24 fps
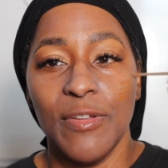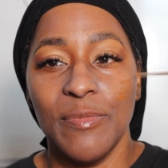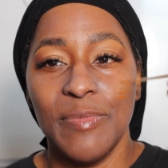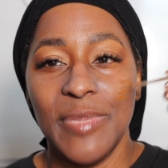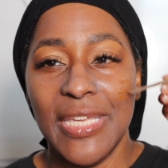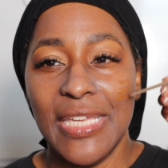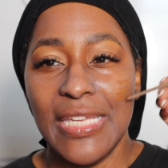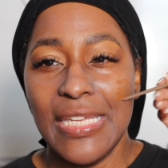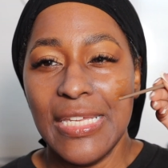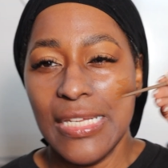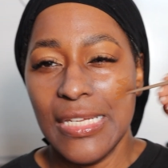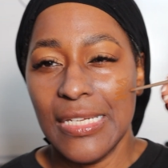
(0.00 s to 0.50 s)

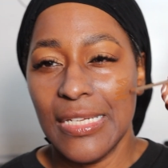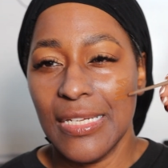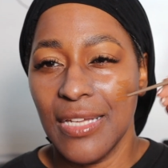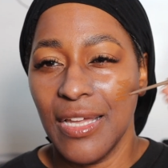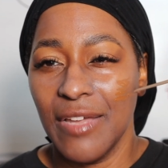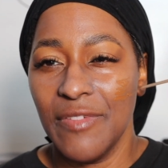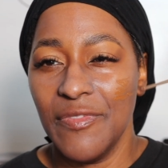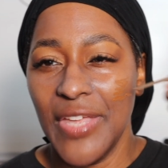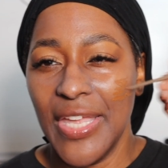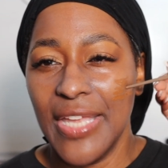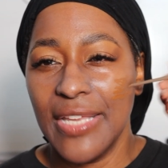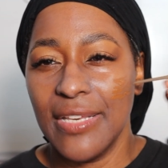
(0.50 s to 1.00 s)
And then I'm going to
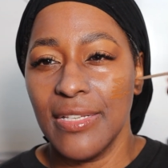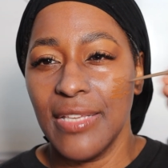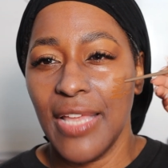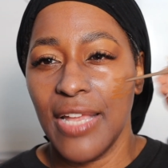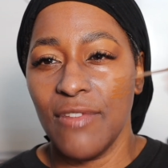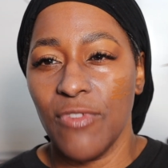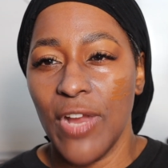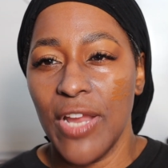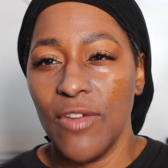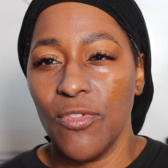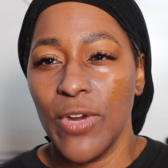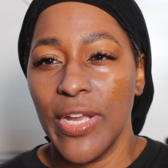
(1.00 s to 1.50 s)
go in with my
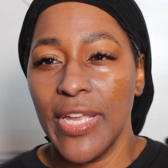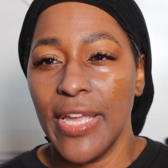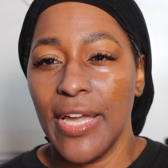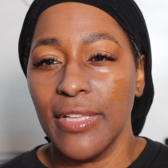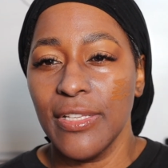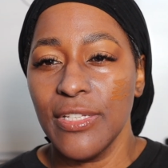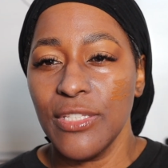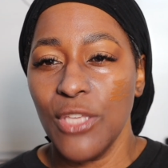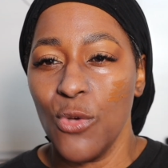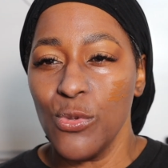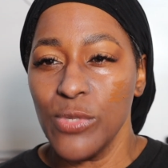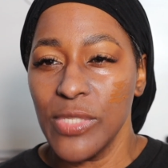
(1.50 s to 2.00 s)

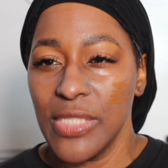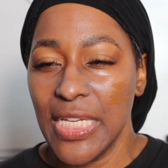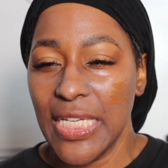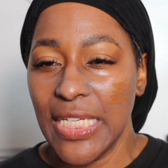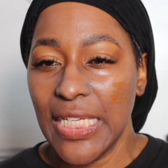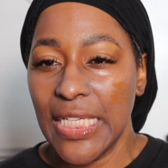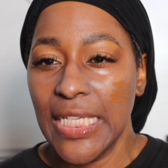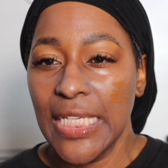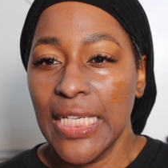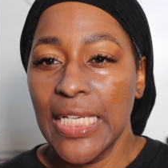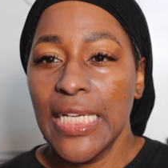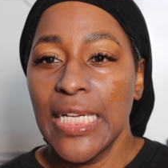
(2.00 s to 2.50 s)
Crayola
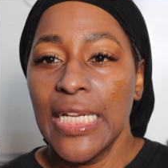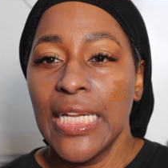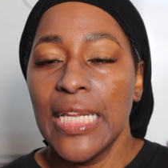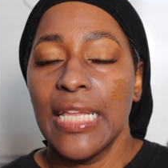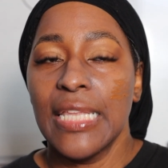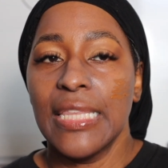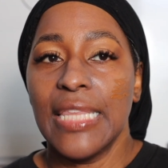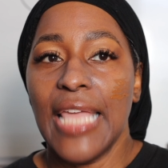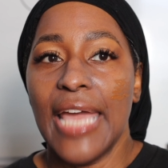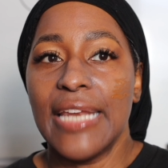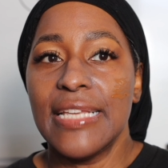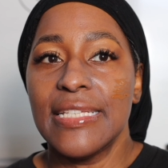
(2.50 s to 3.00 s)

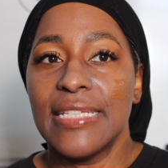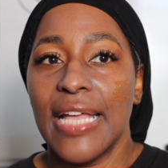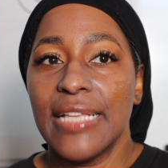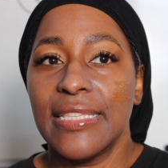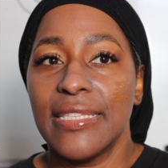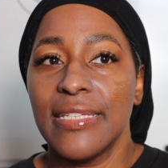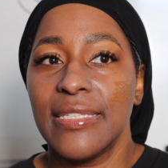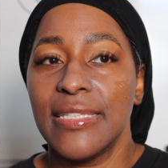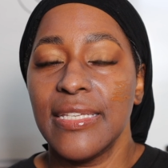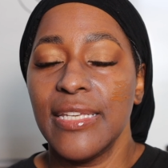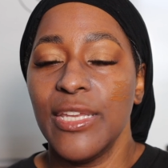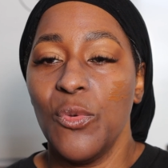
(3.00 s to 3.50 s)

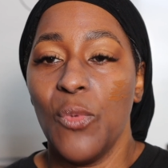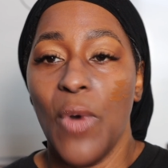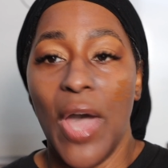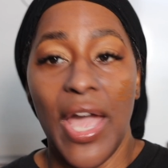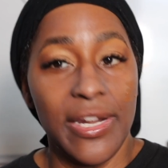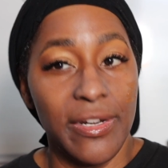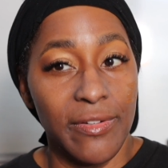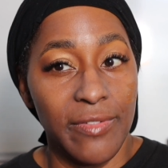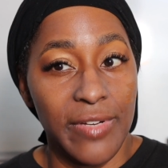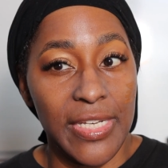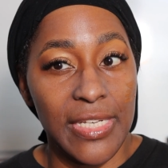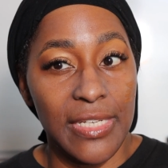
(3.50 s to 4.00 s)
camo
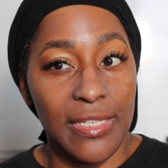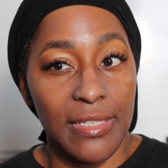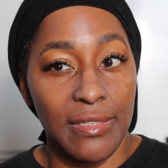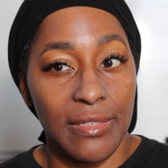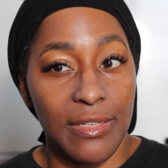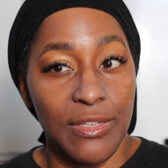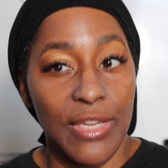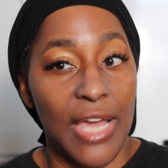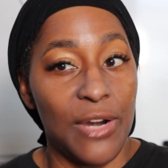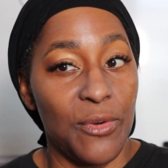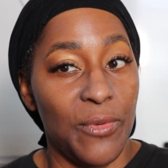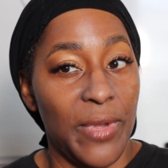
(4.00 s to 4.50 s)
palette and I mix
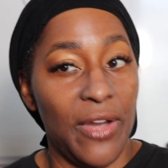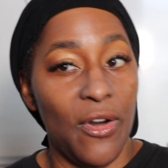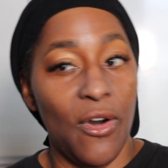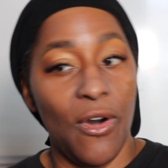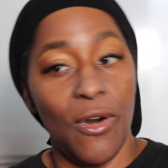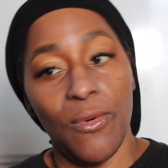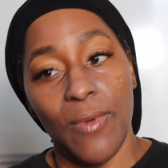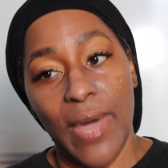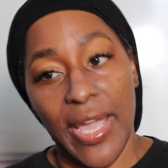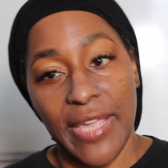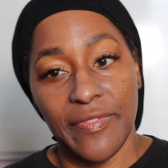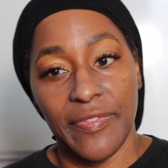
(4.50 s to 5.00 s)
it with some of
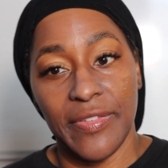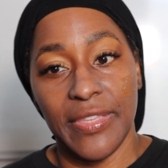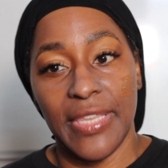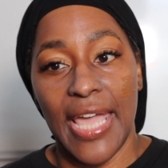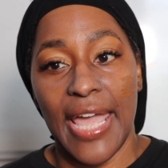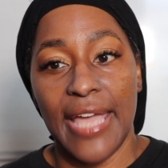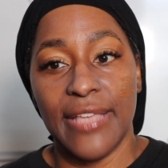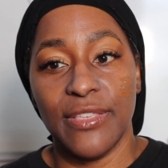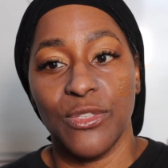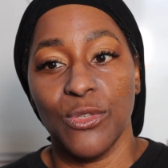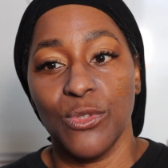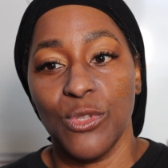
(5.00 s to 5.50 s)
my
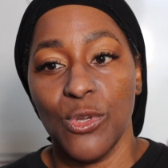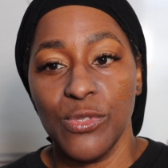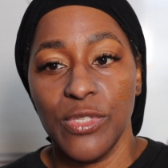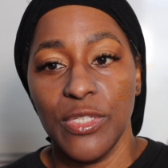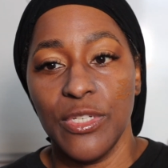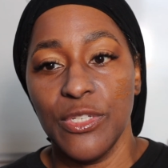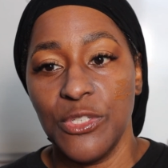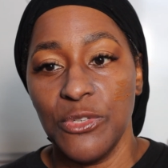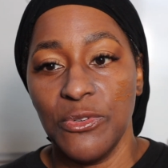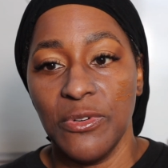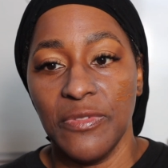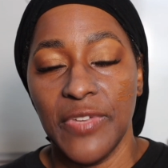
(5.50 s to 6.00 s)
Inglot.
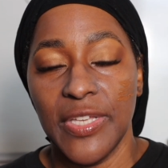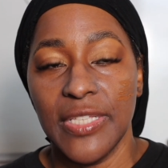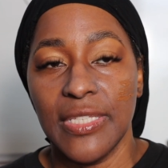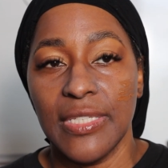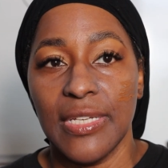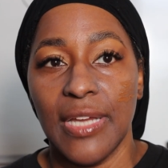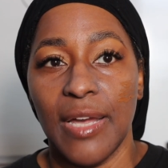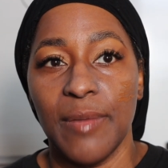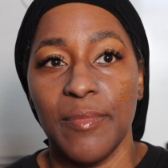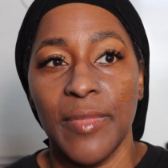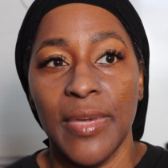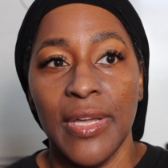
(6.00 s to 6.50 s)

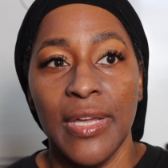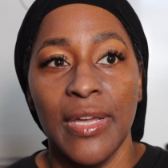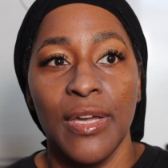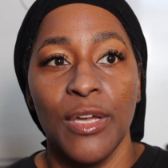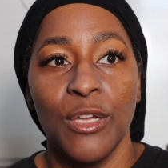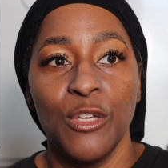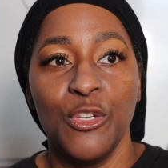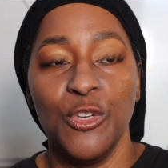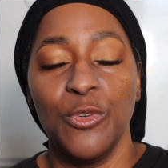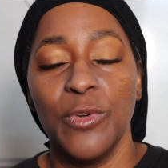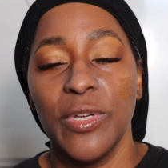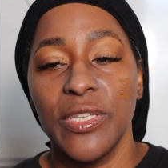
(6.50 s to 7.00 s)

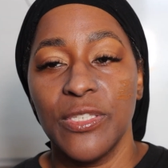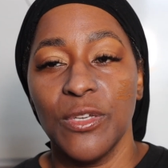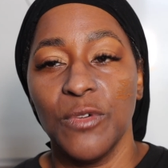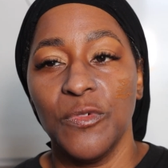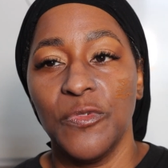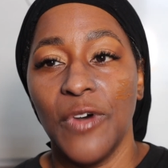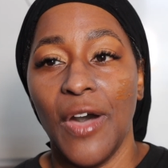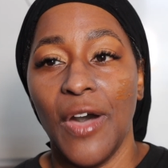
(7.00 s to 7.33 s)
Y'all.